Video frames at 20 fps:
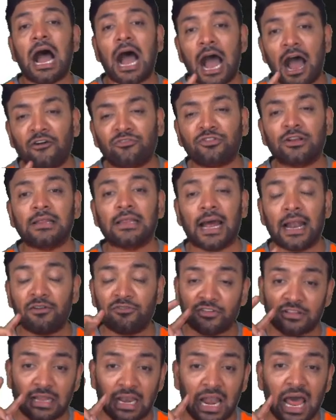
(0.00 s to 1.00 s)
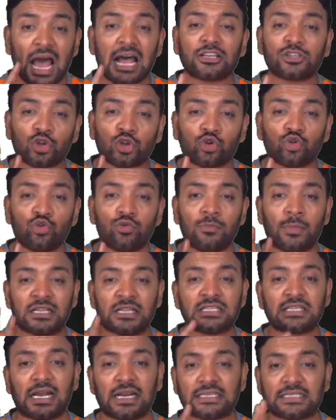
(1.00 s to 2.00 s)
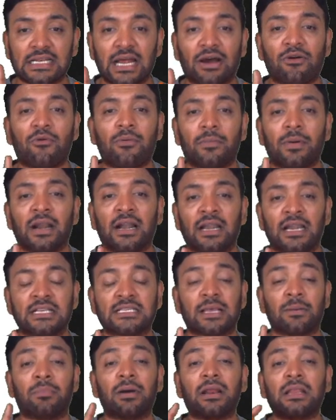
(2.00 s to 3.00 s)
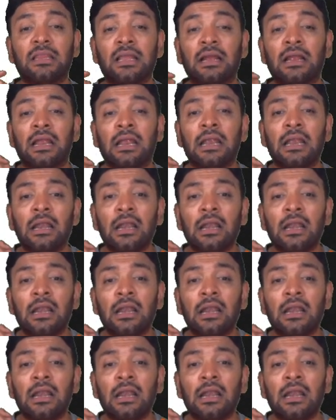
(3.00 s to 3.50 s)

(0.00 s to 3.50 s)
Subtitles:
After that, for the last 2 months, that is November and December, the